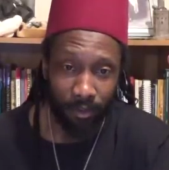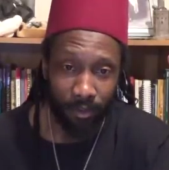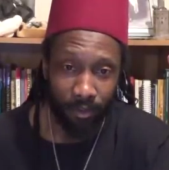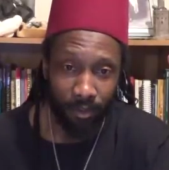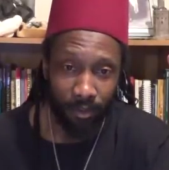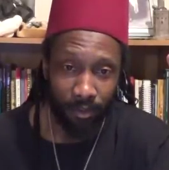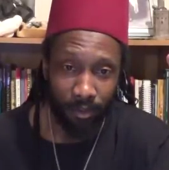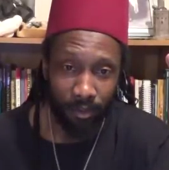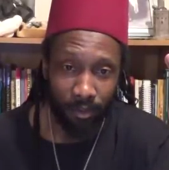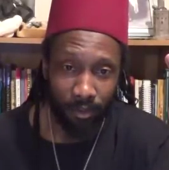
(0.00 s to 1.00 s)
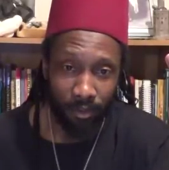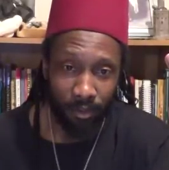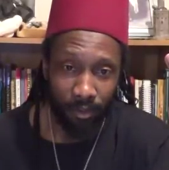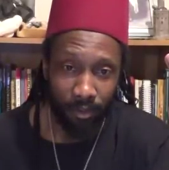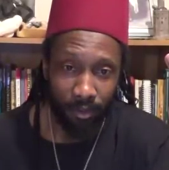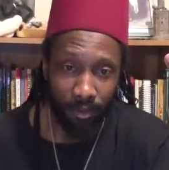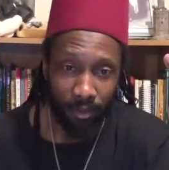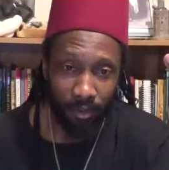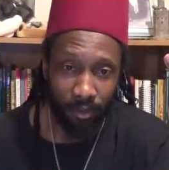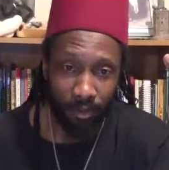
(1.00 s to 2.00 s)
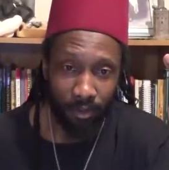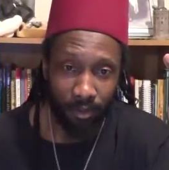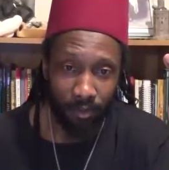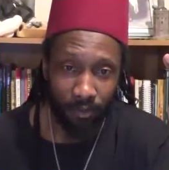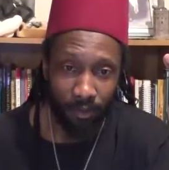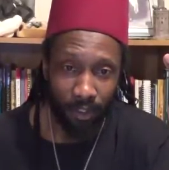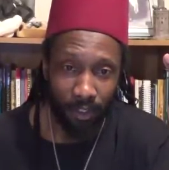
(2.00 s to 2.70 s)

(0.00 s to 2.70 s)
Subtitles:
No one is speaking in this clip.